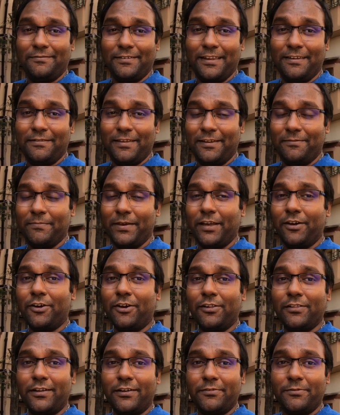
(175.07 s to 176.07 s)
in
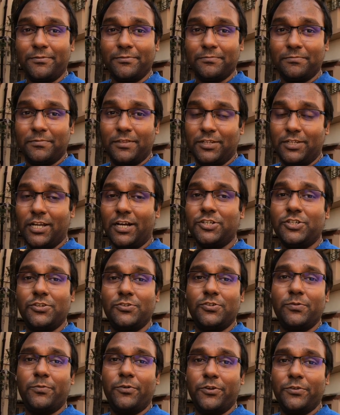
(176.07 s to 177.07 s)
Bengal, the Dutch
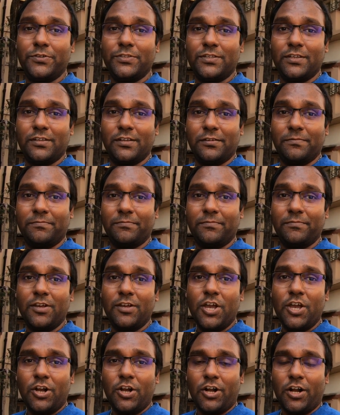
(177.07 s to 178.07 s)
used to produce a
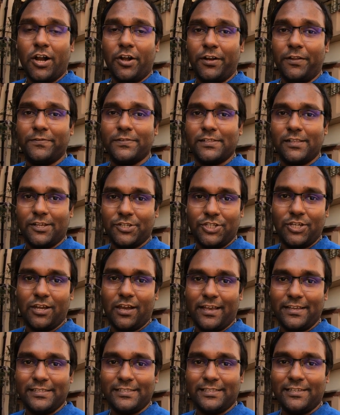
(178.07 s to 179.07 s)
kind of slushy
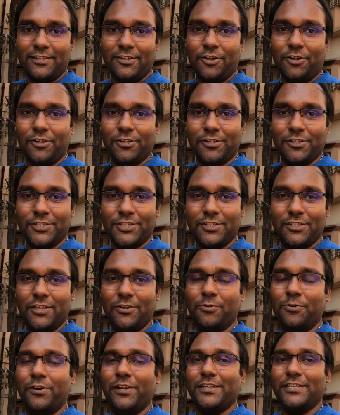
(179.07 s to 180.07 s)
ice called the
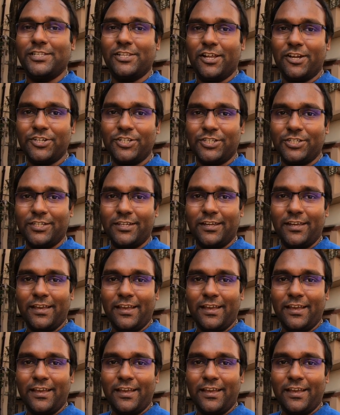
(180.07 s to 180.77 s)
Hooghly slush,